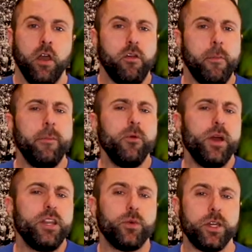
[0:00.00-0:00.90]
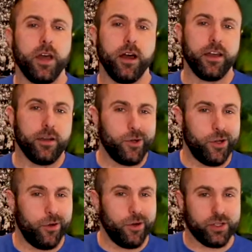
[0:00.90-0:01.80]
Remember when you were younger and
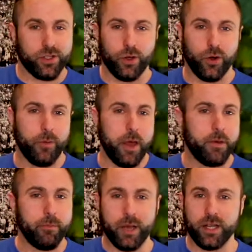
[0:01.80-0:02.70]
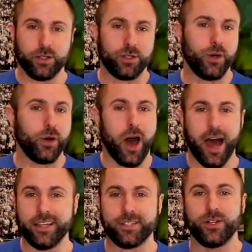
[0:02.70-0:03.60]
you were at school, maybe middle school,
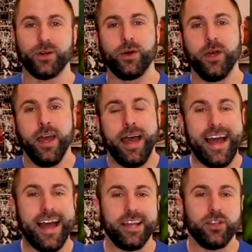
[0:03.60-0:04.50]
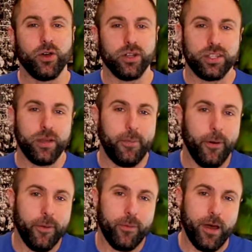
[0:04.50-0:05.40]
high school, and you got to the
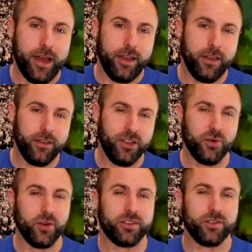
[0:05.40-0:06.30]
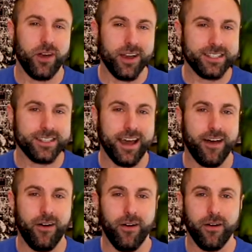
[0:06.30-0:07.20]
point where you wanted to ask
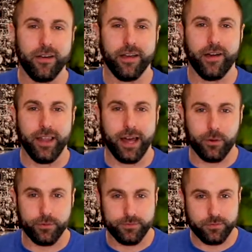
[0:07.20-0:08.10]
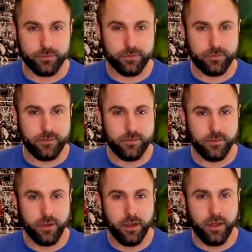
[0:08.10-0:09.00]
that hot girl out?
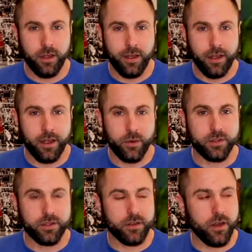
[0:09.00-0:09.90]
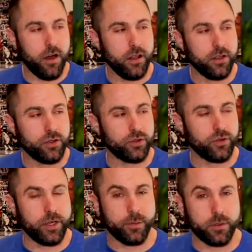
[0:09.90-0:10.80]
It was the girl of your
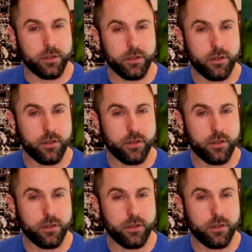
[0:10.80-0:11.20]
dreams.